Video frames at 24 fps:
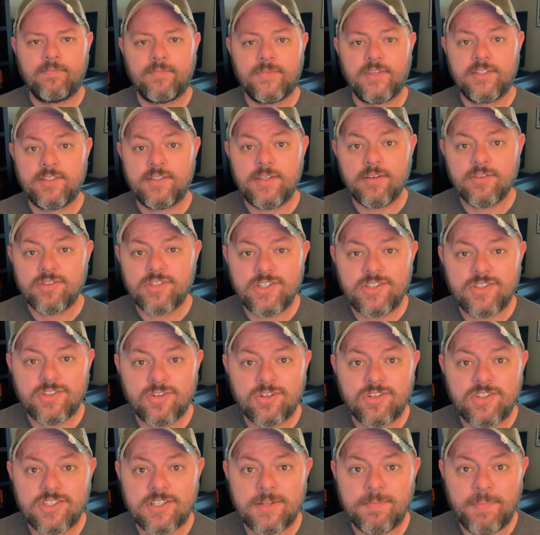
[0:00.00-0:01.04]
So she
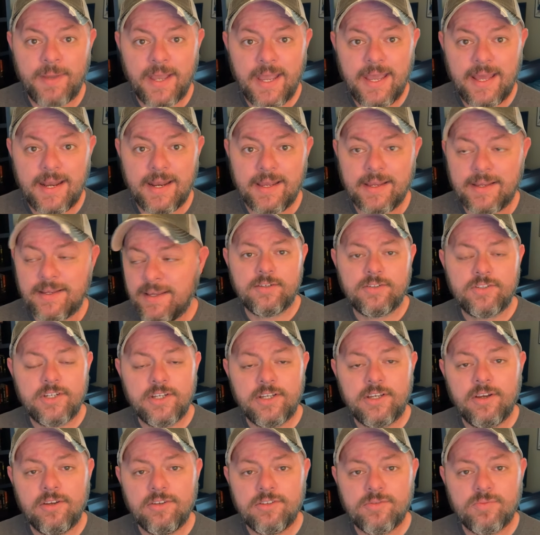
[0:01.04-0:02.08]
starts to panic. She
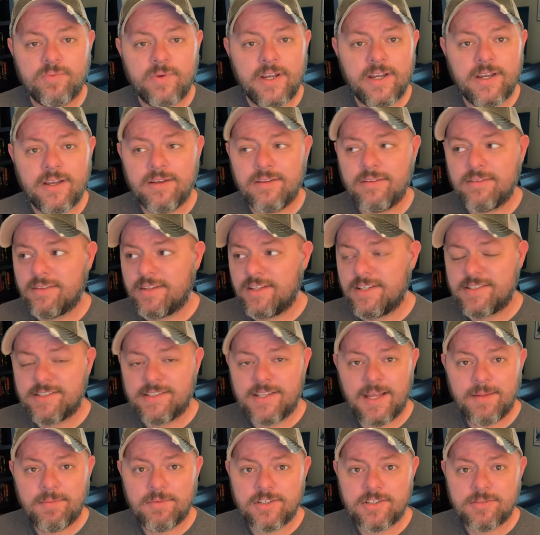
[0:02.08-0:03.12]
goes around the
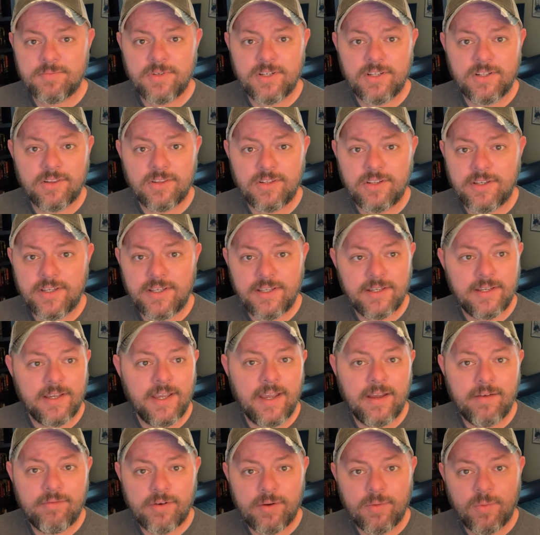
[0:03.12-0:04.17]
establishment looking
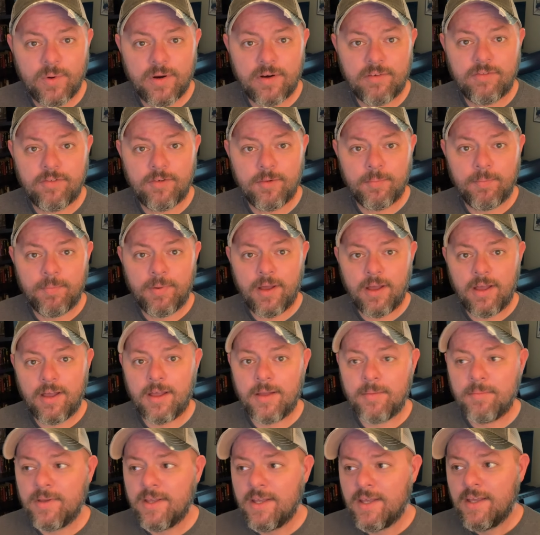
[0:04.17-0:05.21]
everywhere for Bob.
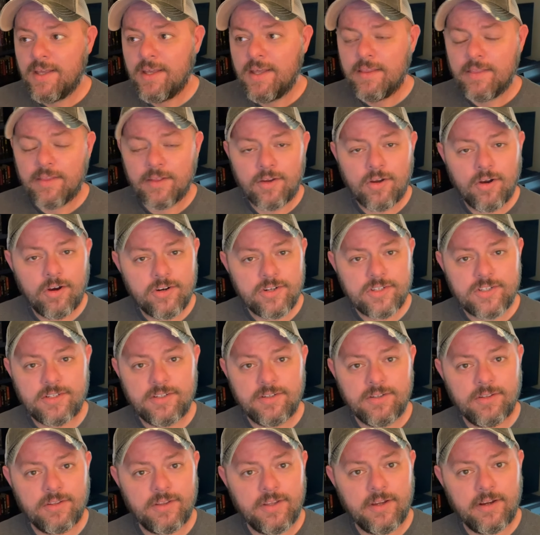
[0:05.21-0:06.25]
The car's
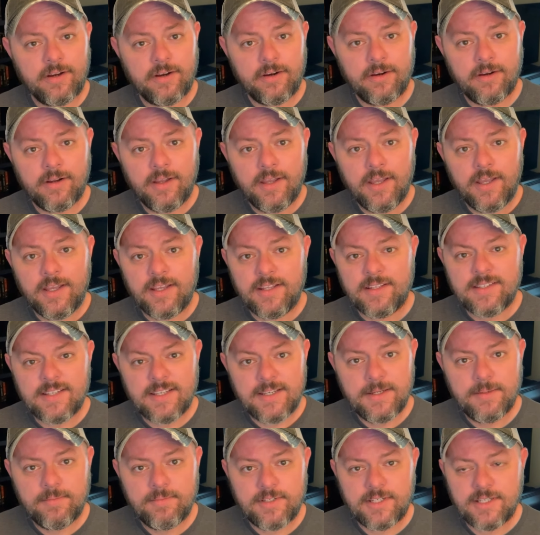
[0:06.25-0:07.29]
still there, it's
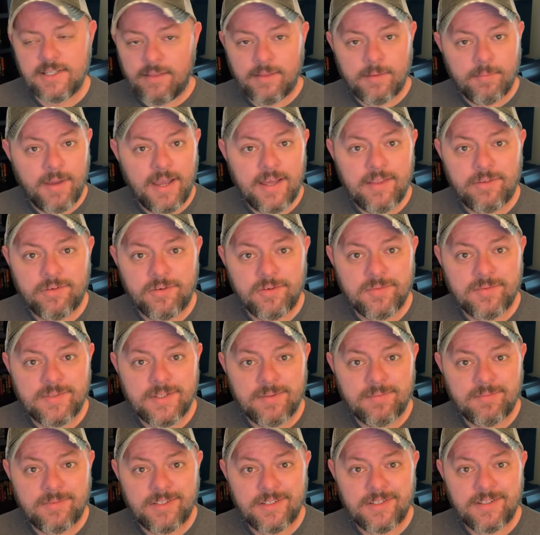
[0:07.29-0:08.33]
empty, the bathroom's
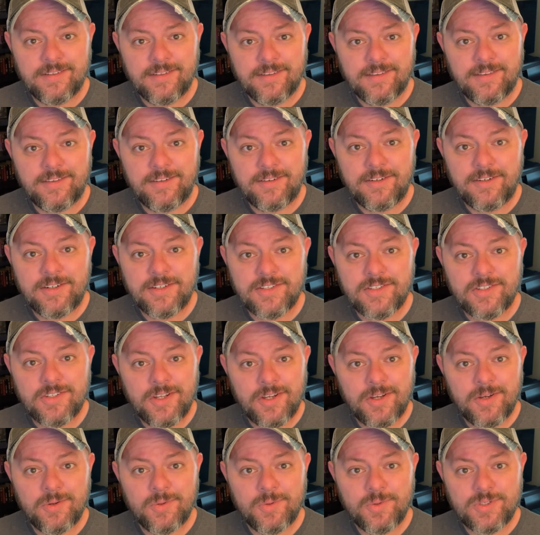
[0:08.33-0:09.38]
empty. There is
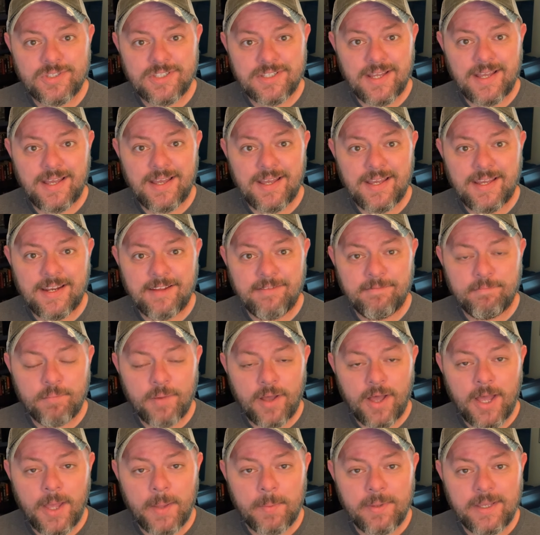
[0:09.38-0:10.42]
no sign of
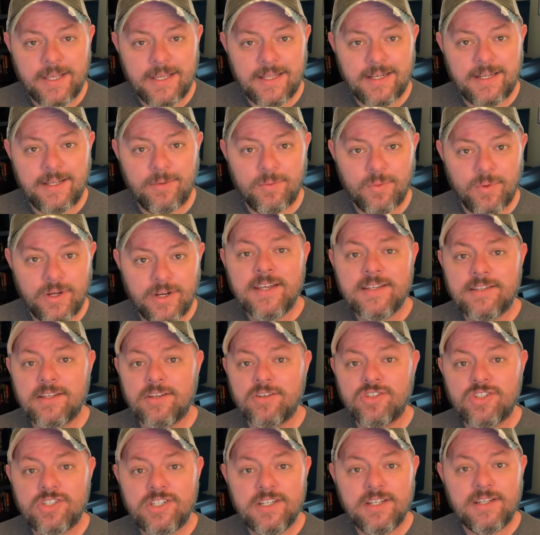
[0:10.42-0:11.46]
Bob anywhere. So
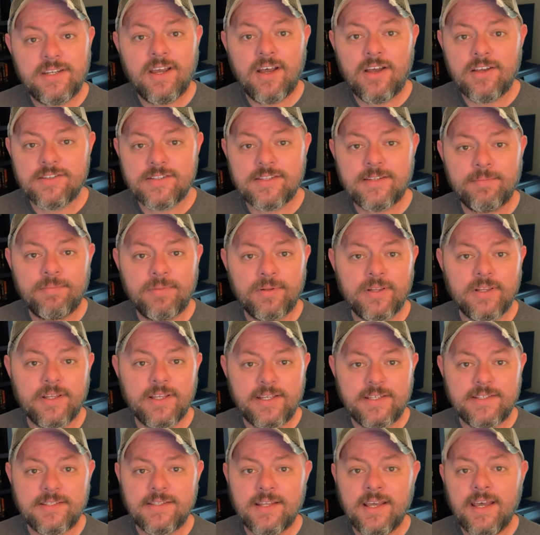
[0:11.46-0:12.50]
she calls the
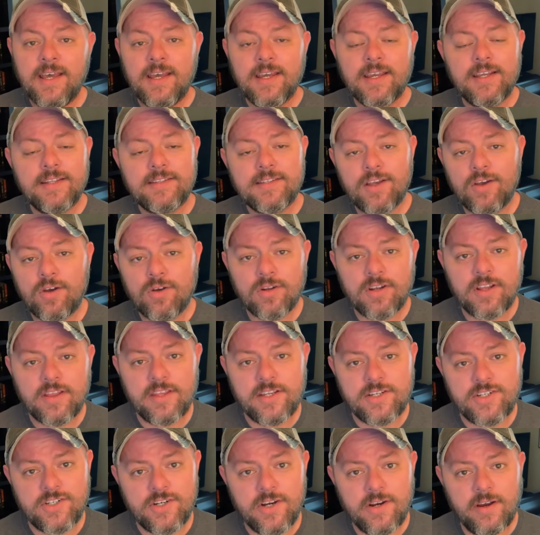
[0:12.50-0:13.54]
police, gets a hold of the
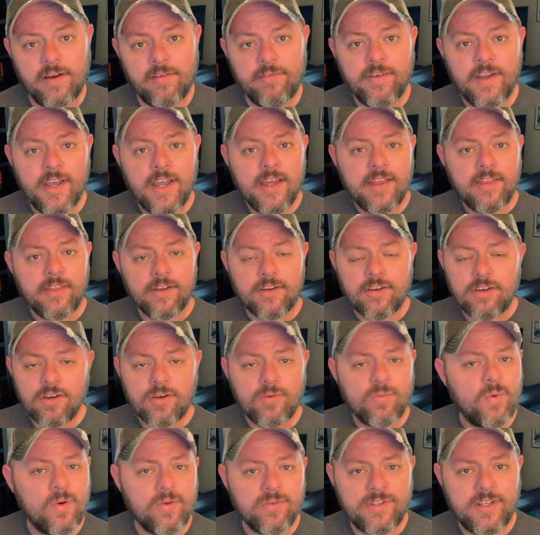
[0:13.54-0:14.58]
sheriff. The cook
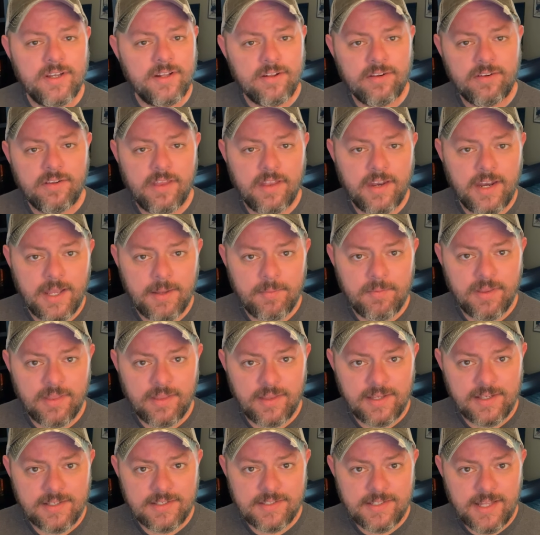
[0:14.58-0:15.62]
won't tell her the name of
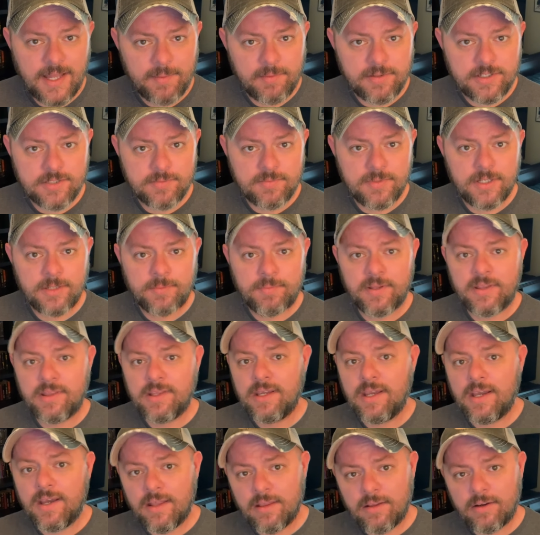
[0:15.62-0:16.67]
the establishment, but the
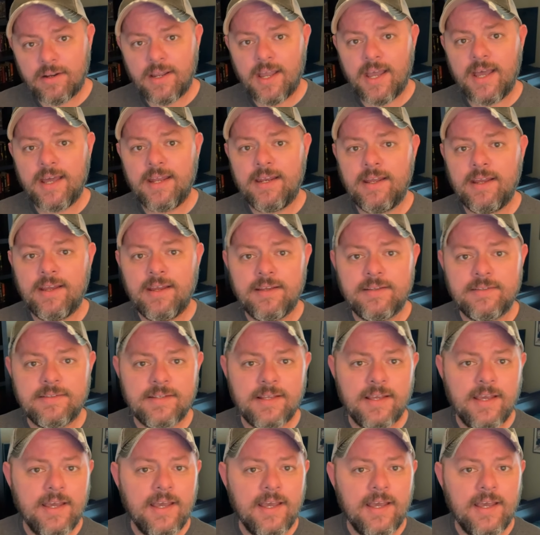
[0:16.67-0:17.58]
other guy does.